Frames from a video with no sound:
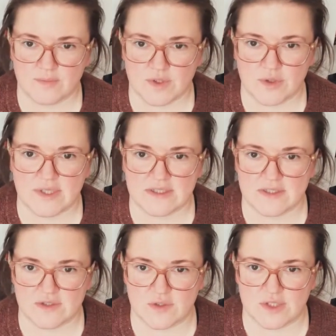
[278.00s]
units
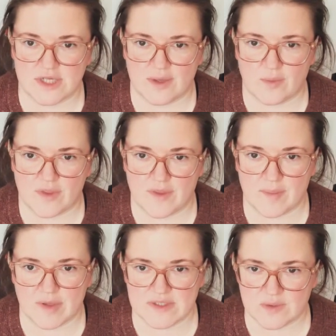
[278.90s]
associated with
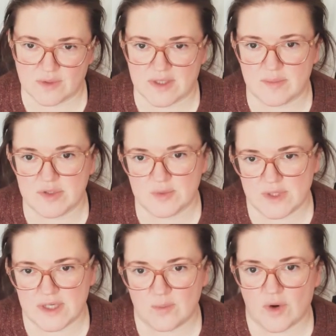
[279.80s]
it, but it's only
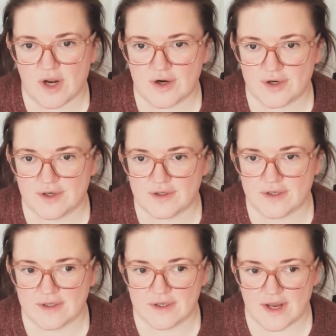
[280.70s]
between 100
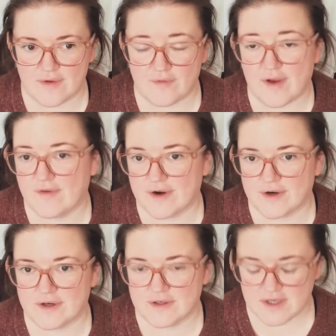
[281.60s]
and
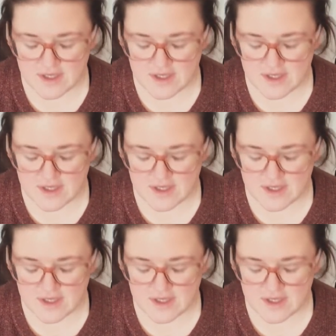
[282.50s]
500.